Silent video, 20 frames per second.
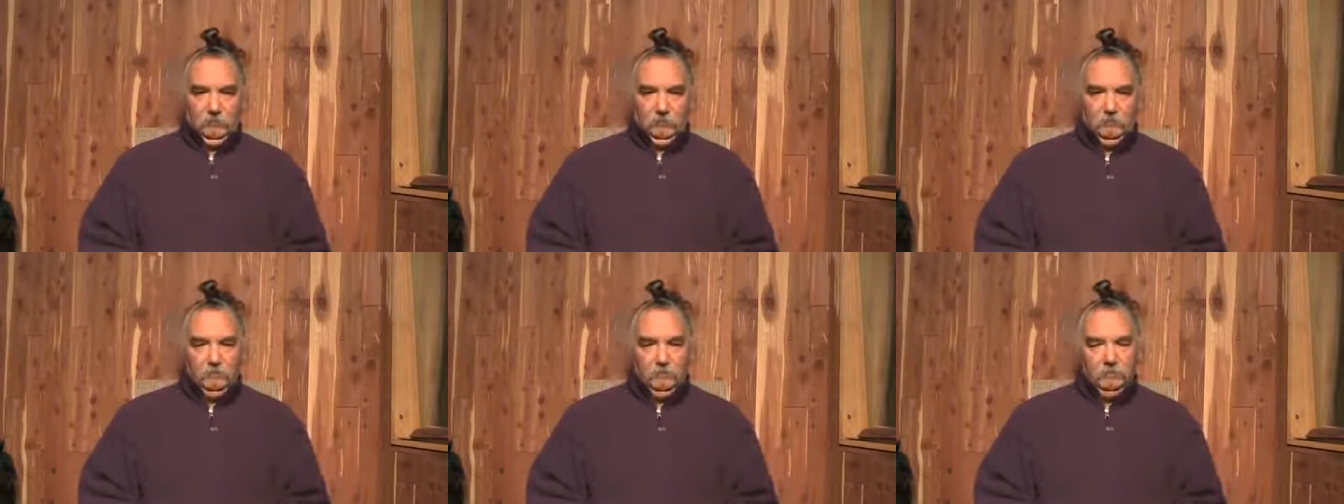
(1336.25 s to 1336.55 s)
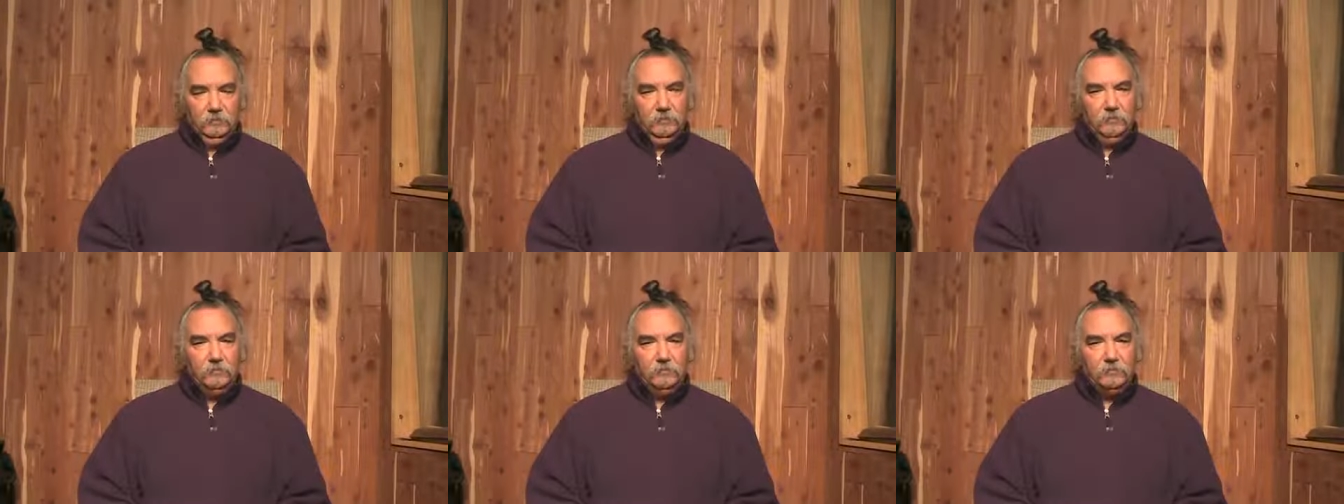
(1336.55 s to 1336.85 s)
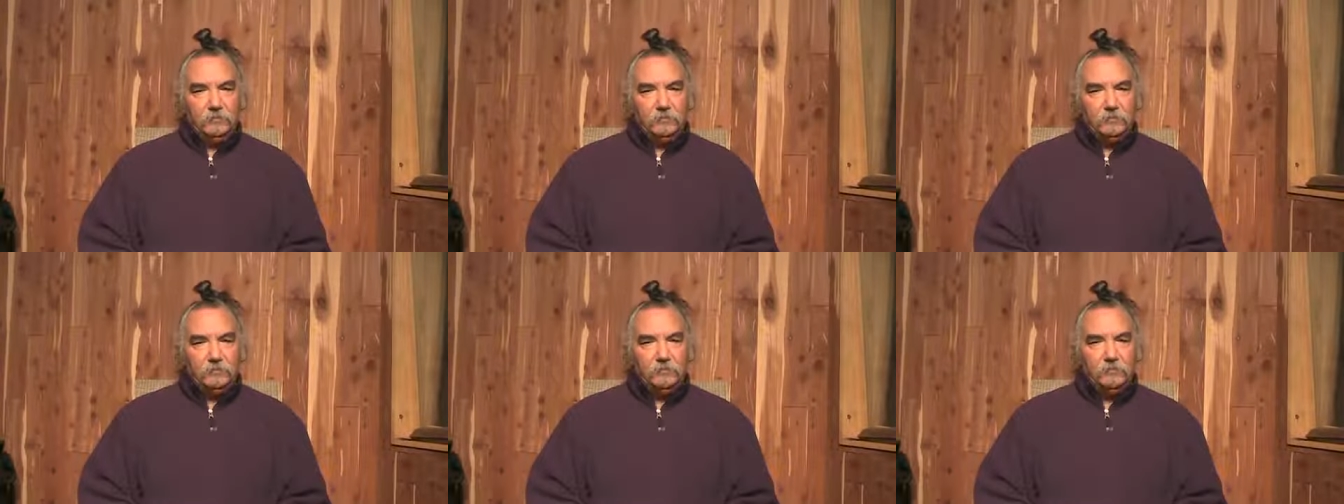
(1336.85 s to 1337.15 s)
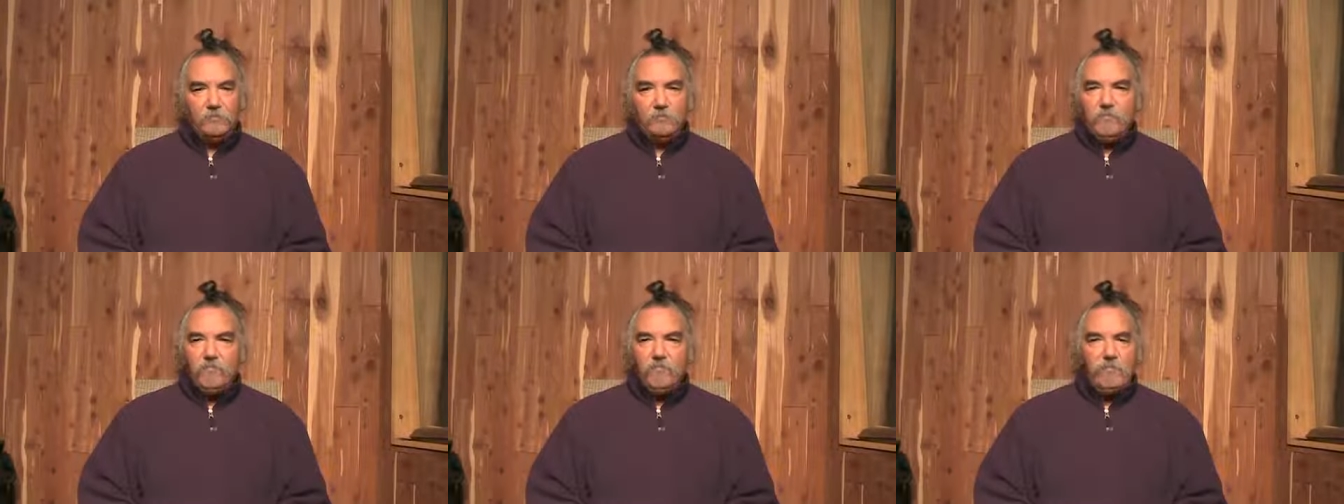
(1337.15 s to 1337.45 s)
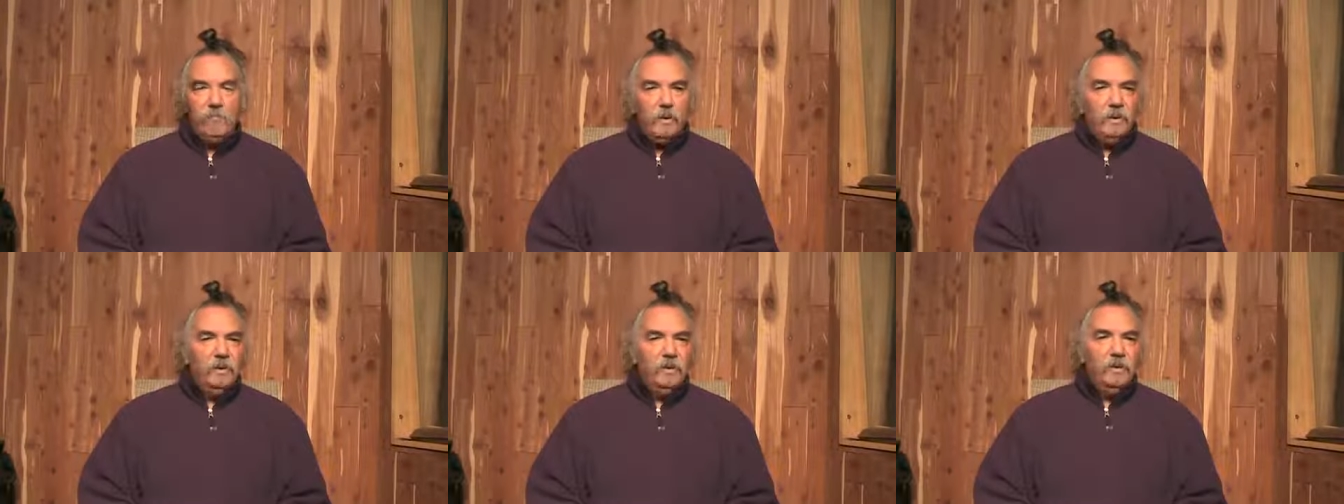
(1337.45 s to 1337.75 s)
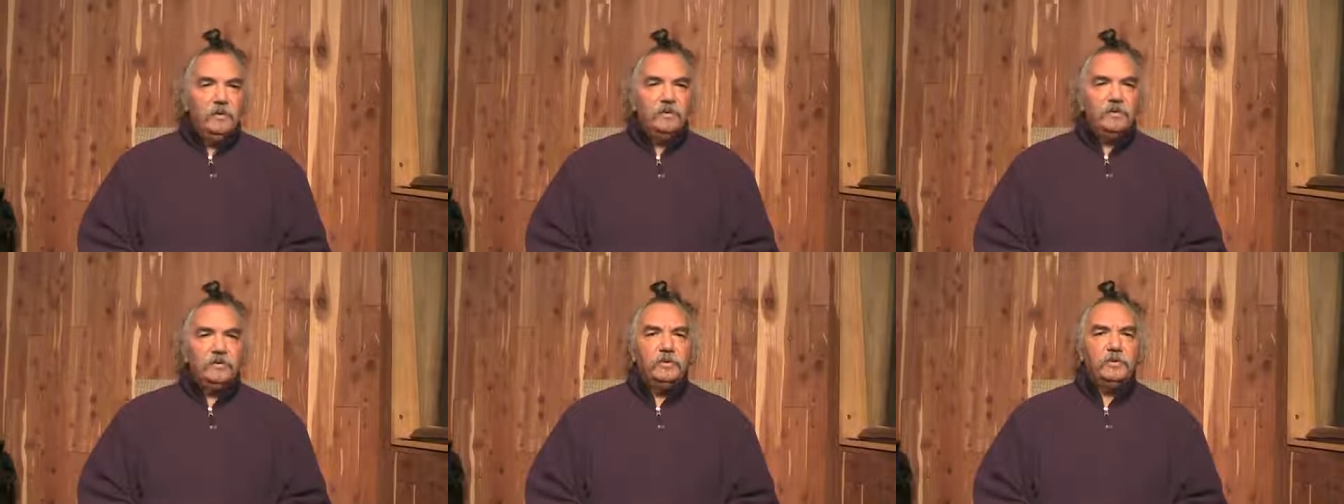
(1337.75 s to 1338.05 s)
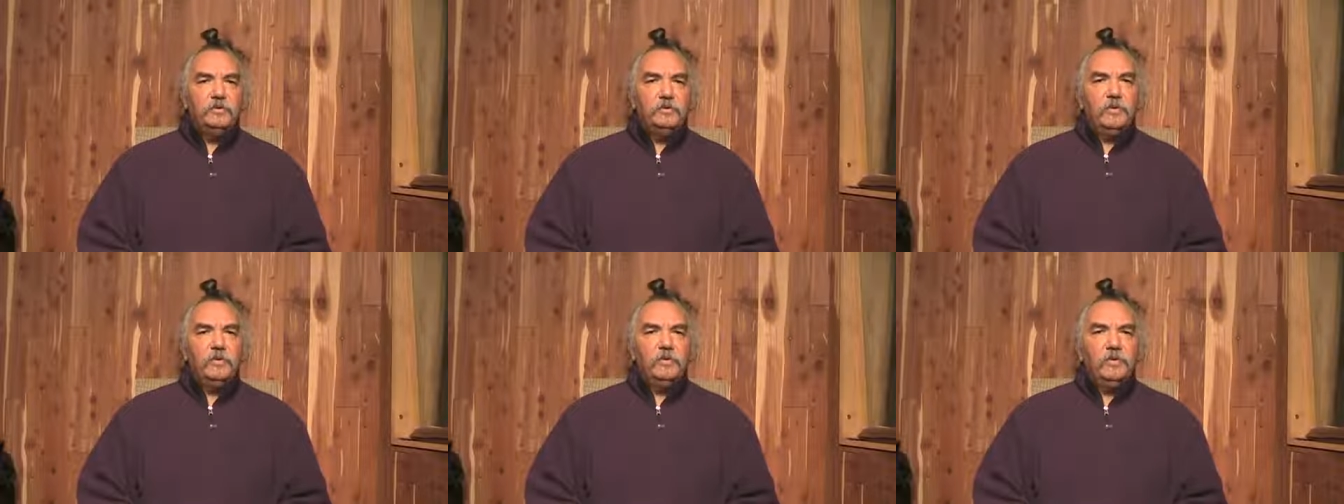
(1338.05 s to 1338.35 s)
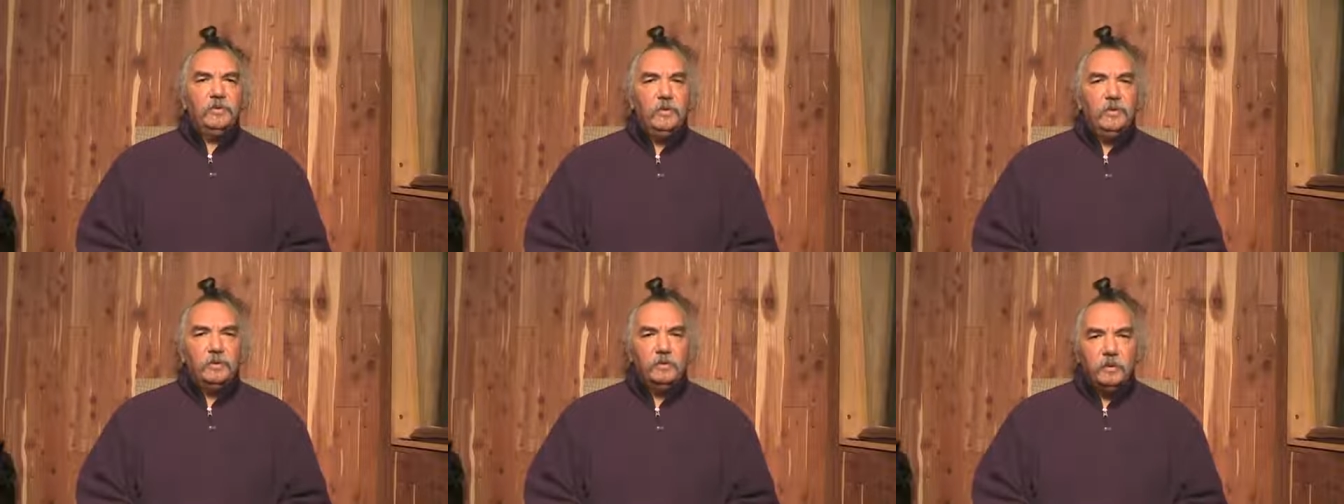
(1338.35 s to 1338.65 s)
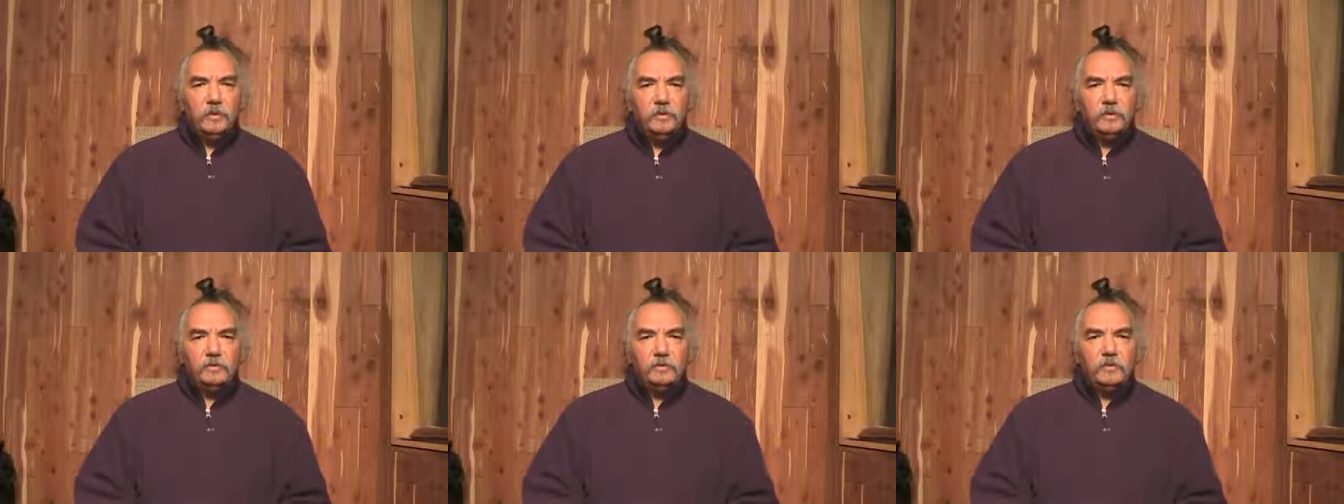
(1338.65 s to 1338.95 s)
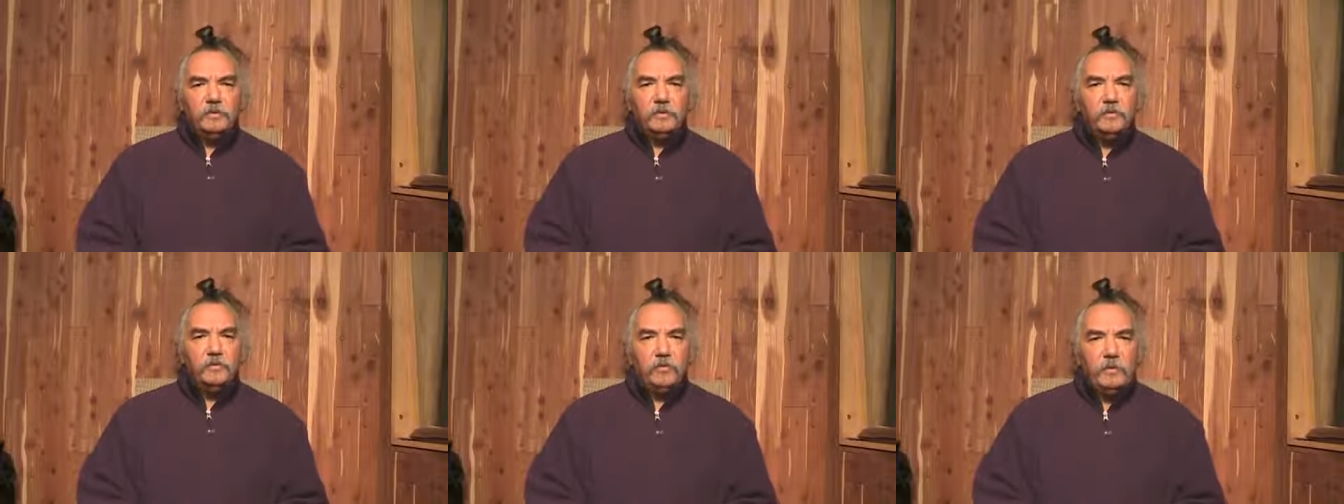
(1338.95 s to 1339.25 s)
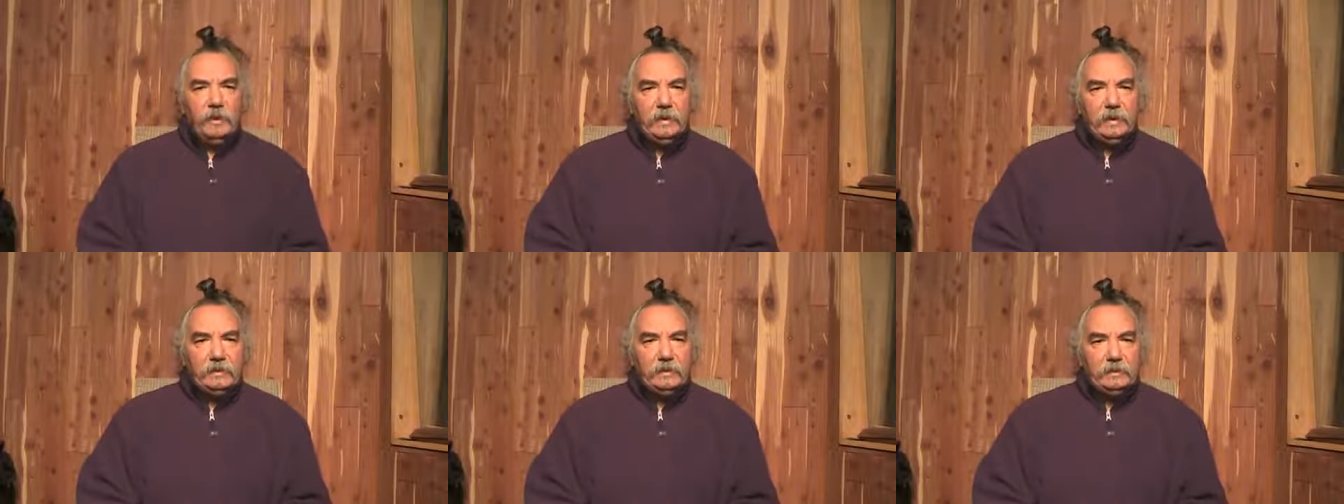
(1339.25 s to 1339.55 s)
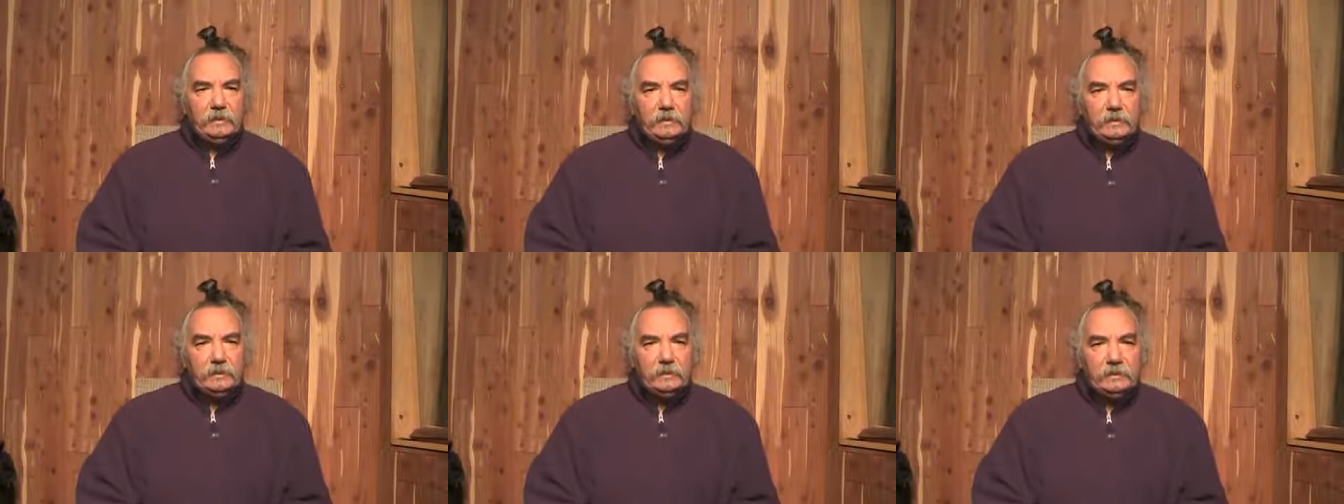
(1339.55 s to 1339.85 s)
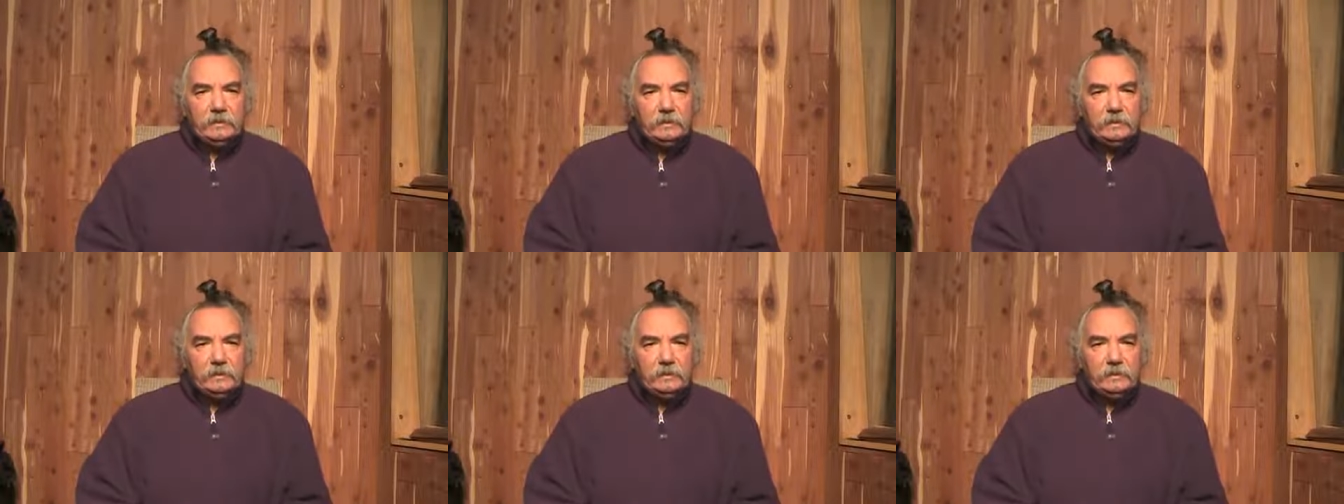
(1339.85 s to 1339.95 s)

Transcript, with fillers: operating under beliefs and Then it's just a thought, then it's just a phrase.